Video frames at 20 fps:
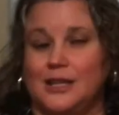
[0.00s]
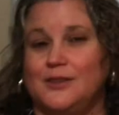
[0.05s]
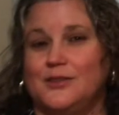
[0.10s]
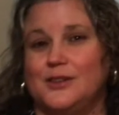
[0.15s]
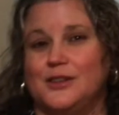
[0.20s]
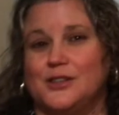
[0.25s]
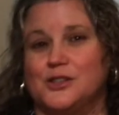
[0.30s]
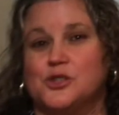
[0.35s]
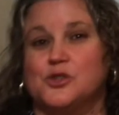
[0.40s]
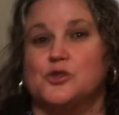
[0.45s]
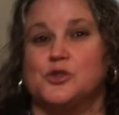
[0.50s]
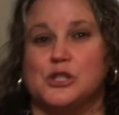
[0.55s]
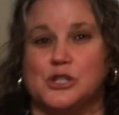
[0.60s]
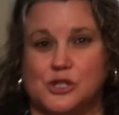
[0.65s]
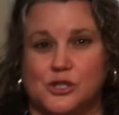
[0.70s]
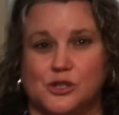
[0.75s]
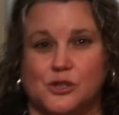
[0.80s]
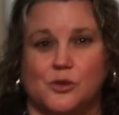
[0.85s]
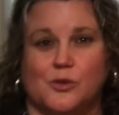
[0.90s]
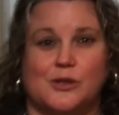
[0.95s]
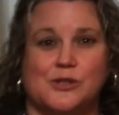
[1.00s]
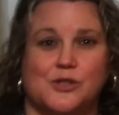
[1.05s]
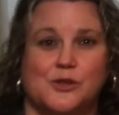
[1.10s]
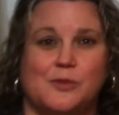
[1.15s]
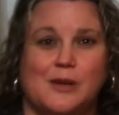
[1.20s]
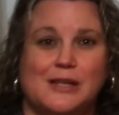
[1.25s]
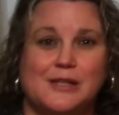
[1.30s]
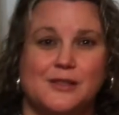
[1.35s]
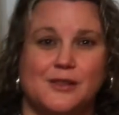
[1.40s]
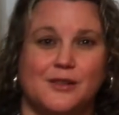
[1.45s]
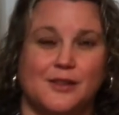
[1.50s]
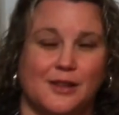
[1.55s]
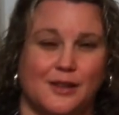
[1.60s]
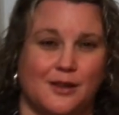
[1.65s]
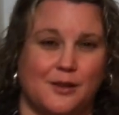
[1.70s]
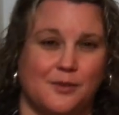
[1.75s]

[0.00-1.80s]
even the traditional Western medicine